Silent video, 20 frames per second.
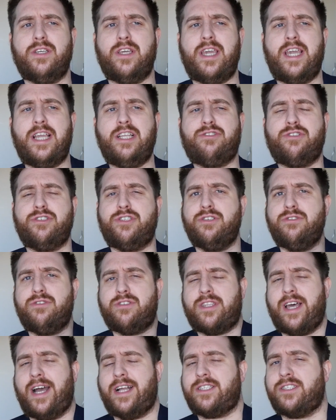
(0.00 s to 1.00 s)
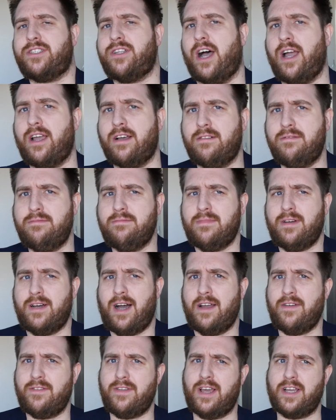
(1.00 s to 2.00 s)
introduce that style
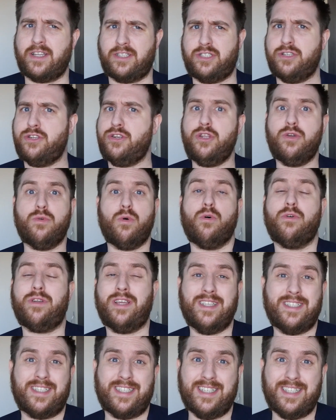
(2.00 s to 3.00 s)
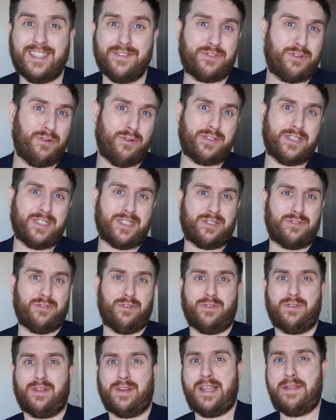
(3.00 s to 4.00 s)
to new audiences. Of course,
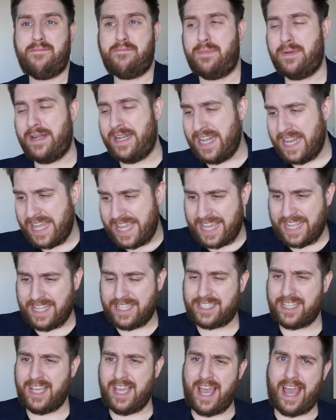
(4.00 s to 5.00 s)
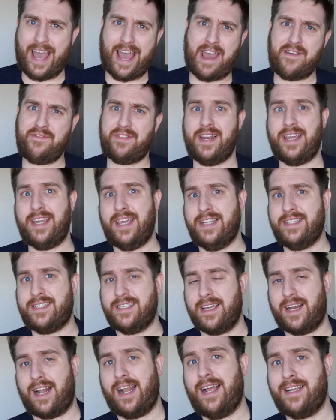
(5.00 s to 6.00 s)
it leans heavily
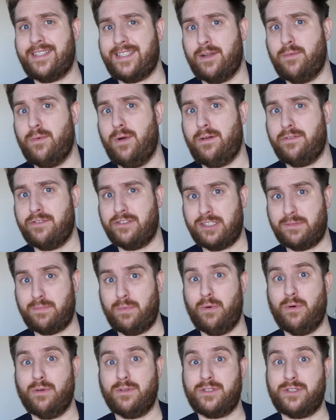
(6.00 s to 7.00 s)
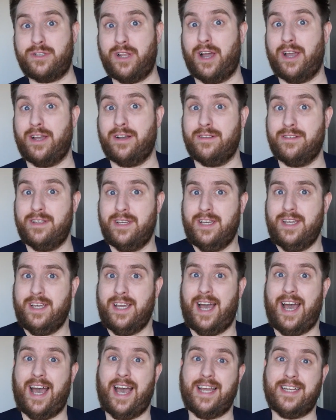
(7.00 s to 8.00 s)
into the classic world of sports style.
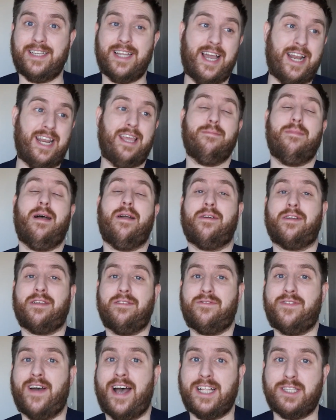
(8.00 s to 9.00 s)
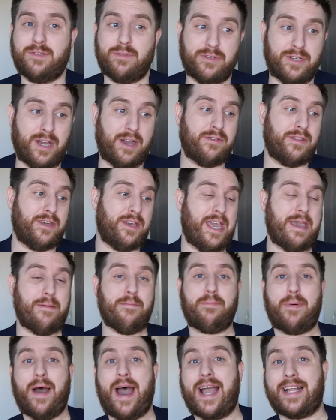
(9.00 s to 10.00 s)
And any American fans will know that
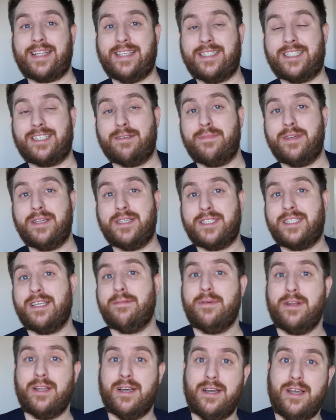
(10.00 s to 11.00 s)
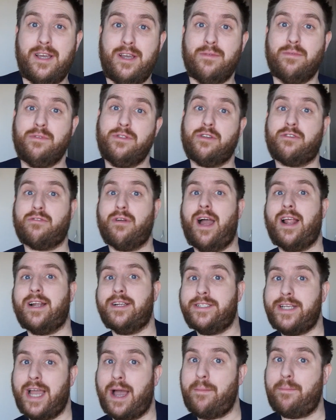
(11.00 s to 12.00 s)
Impact did something similar with the
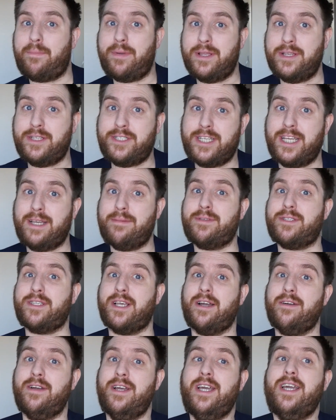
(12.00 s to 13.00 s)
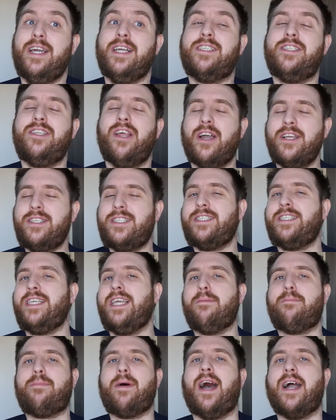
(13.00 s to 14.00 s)
Grand Championship. So it's nice to
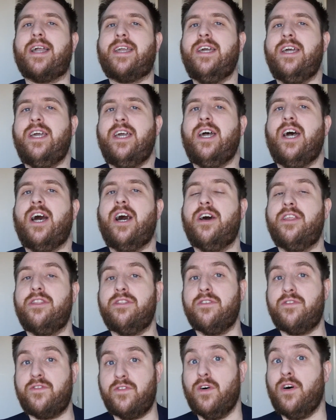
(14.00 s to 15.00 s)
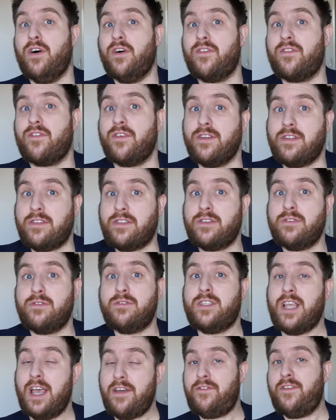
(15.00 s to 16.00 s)
see it back at the forefront.
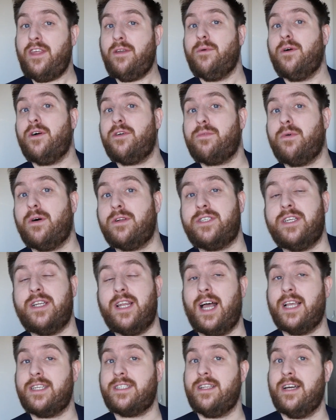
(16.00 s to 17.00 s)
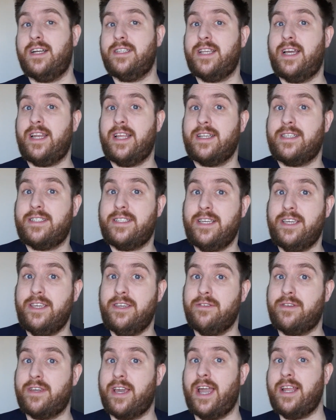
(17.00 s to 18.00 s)
Definitely worth watching last night's NXT
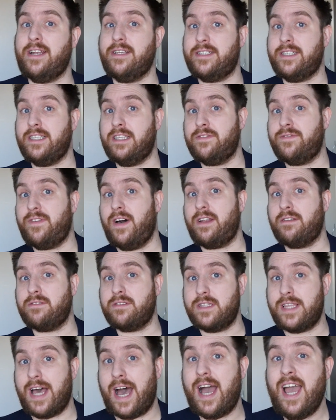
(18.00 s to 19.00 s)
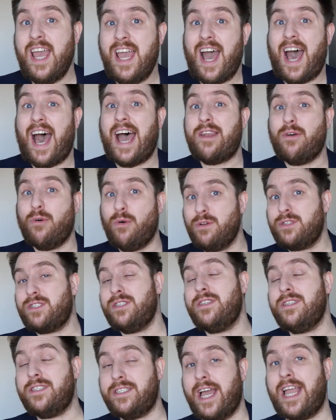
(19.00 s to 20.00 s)
UK to see the finals of that. And
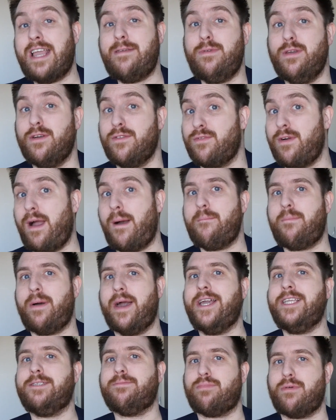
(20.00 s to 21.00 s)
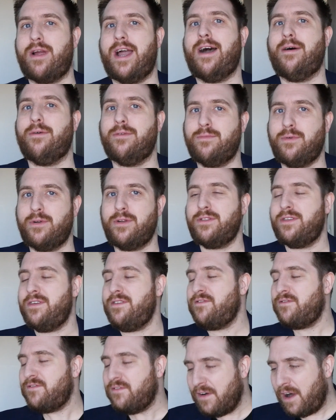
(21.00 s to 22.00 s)
also the debut of Rampage Brown, one of the
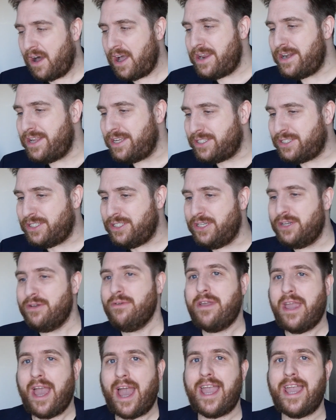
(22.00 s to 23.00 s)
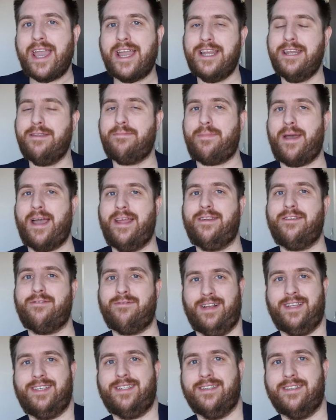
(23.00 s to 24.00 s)
finest UK independent
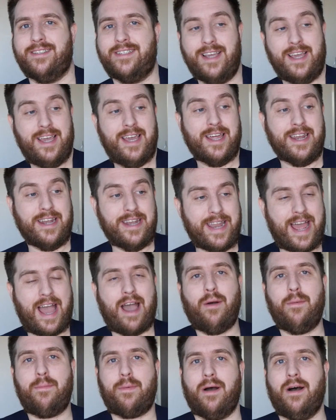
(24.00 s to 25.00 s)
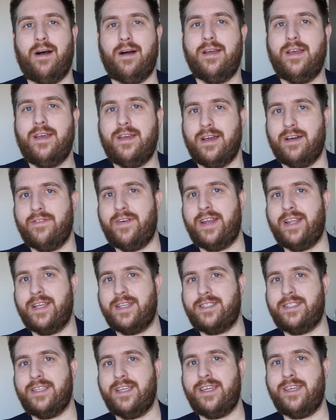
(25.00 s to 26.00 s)
wrestlers, now a part of
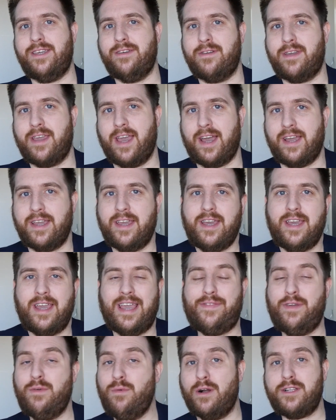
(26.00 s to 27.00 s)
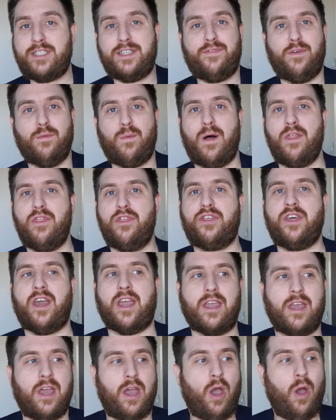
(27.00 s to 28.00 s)
NXT UK. If you watch it for one
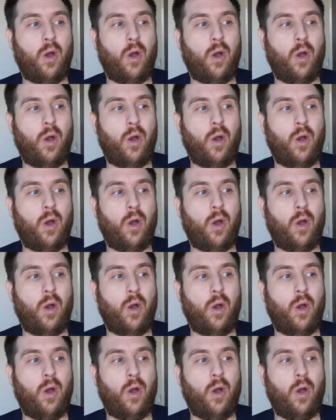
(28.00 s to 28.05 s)
thing,